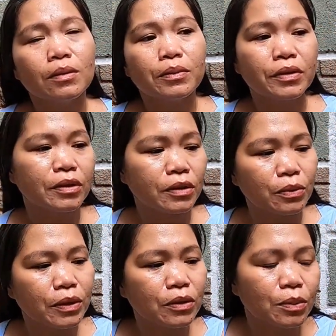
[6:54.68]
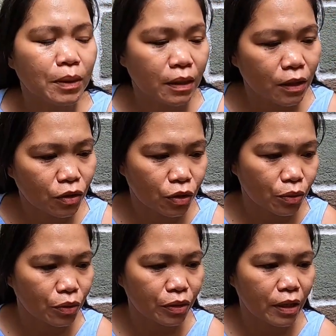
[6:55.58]
we just want to make it
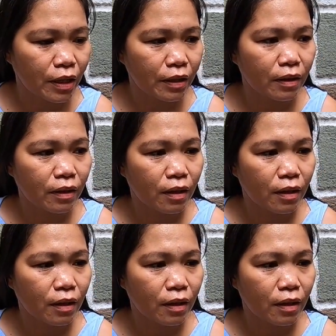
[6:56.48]
sure that